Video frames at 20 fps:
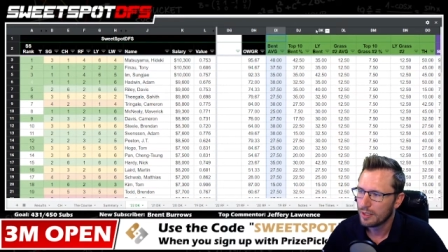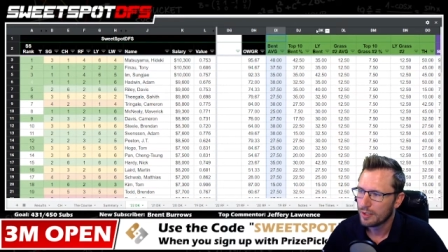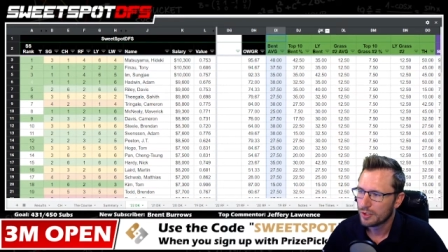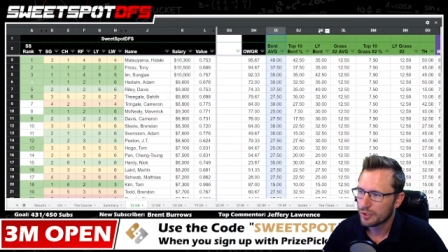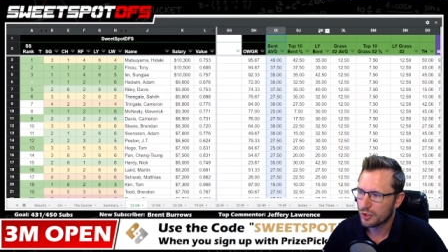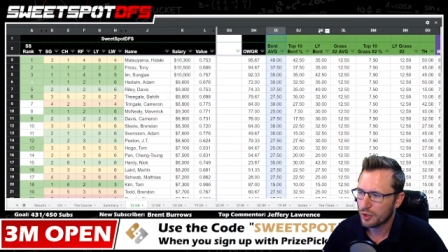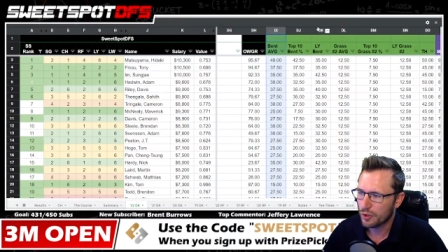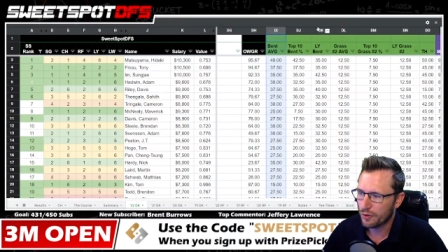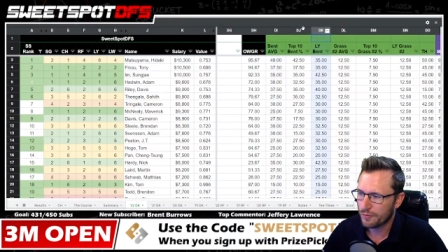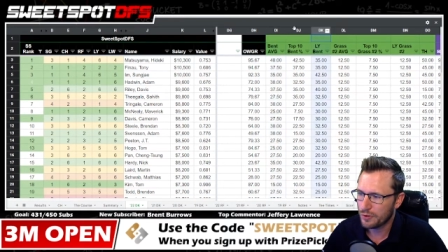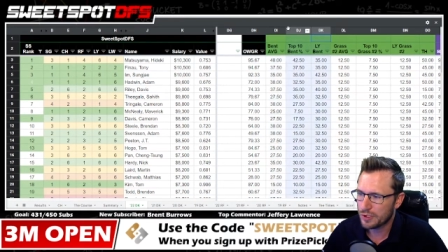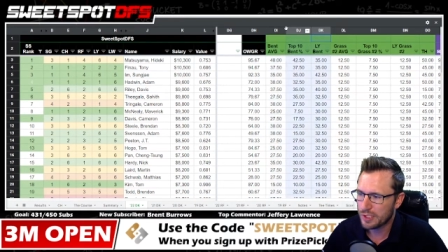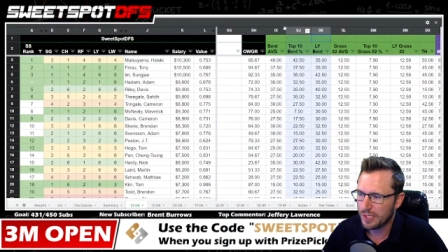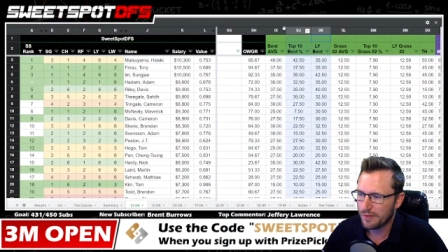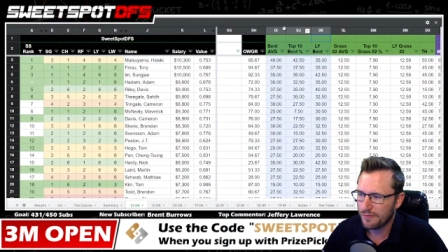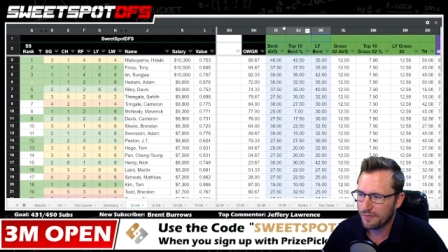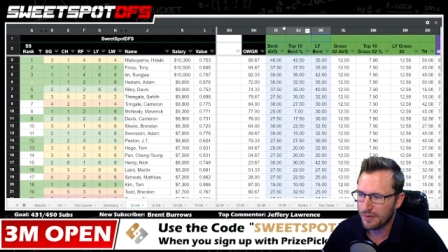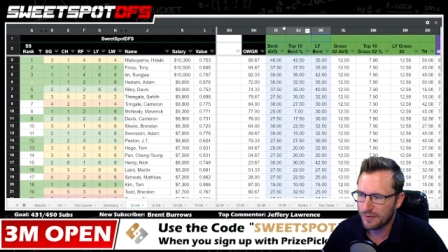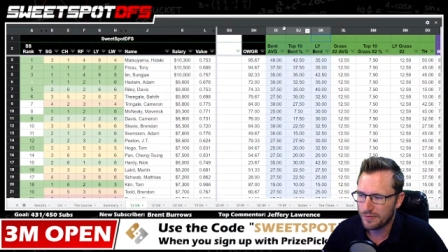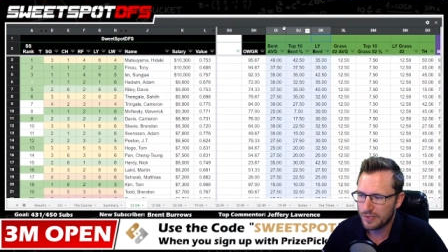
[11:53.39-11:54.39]
So if you see
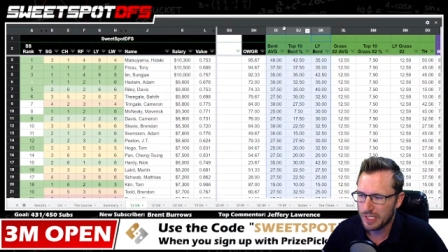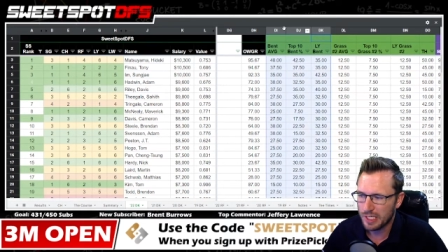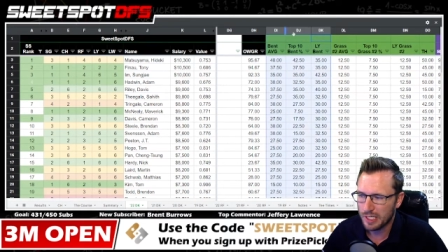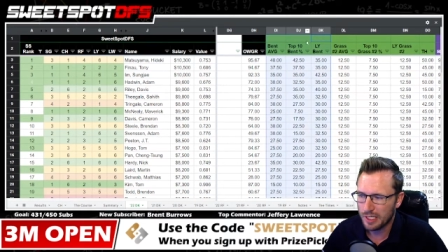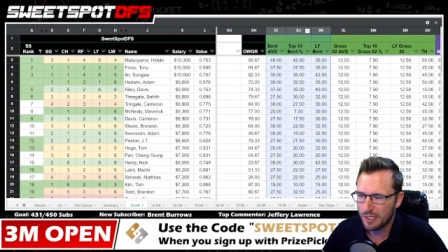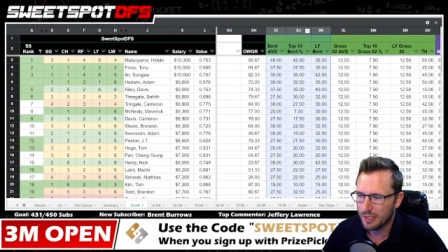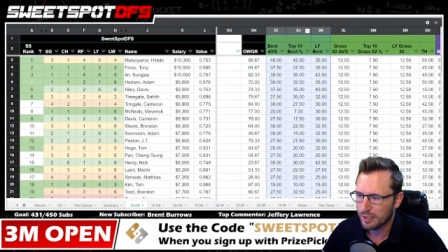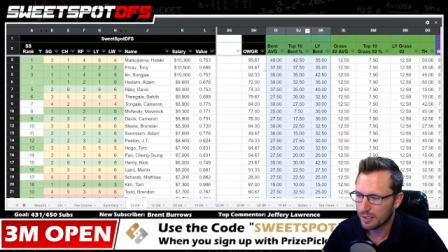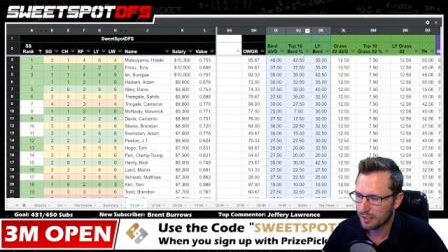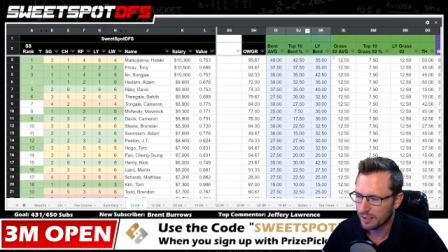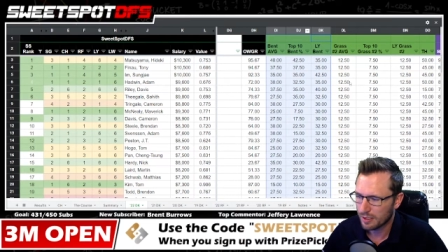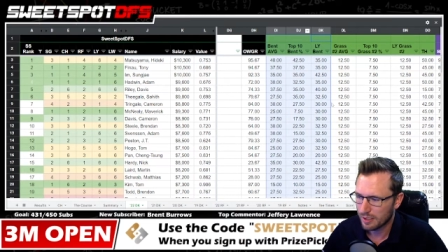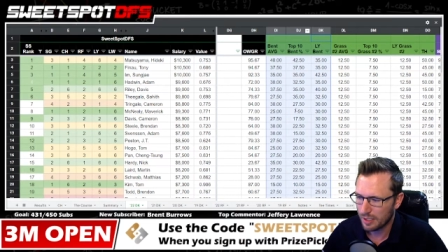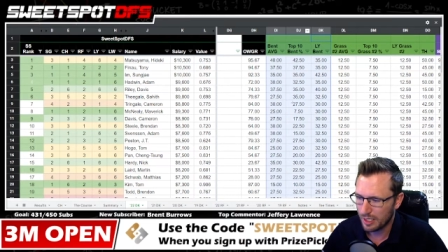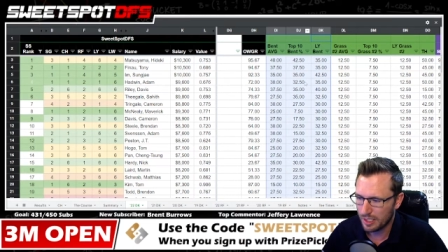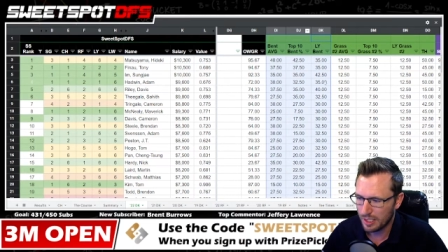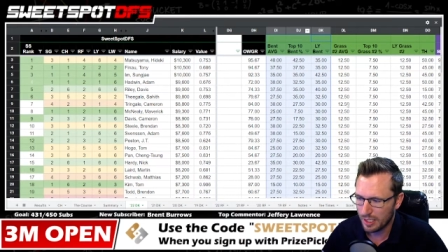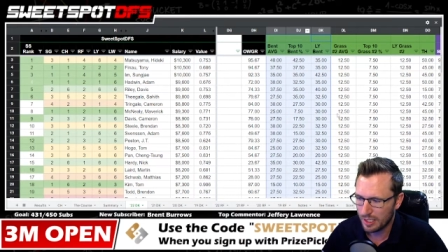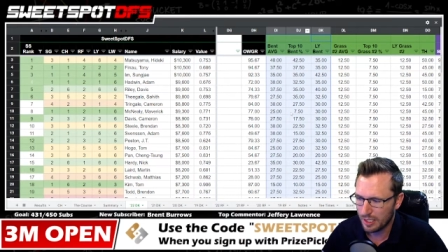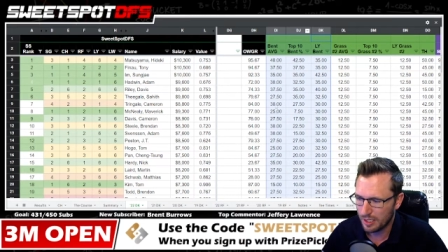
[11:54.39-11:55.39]
50
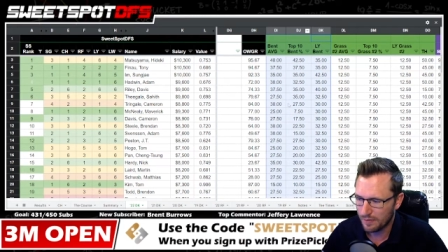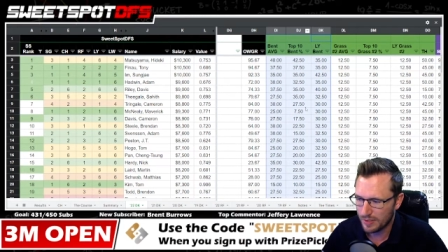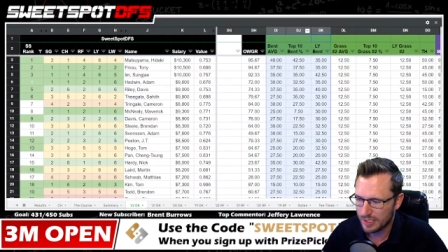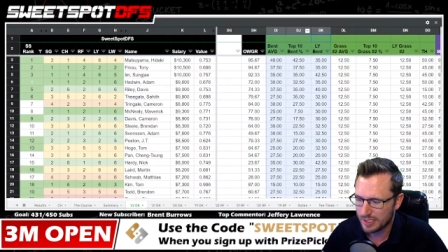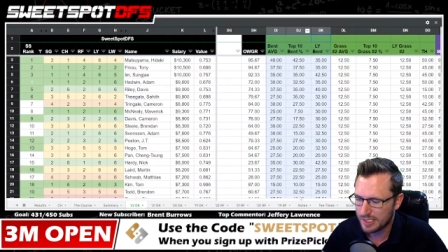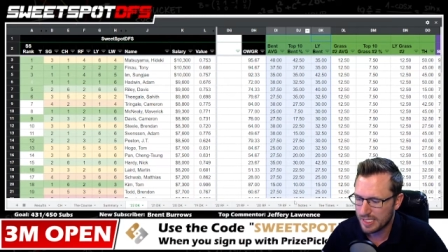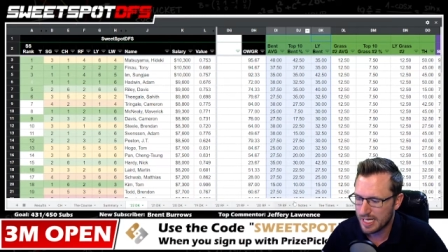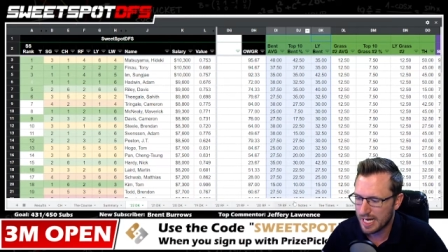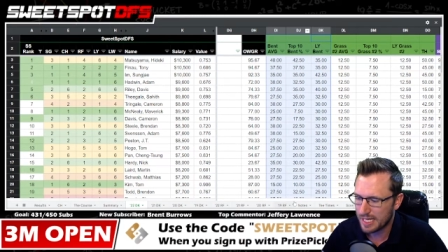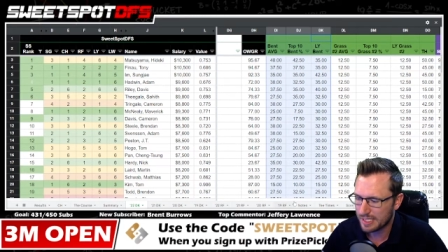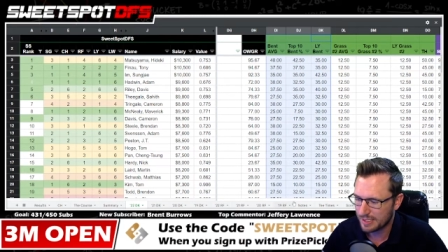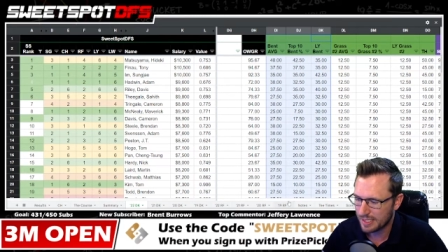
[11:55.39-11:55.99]
in any of these stats,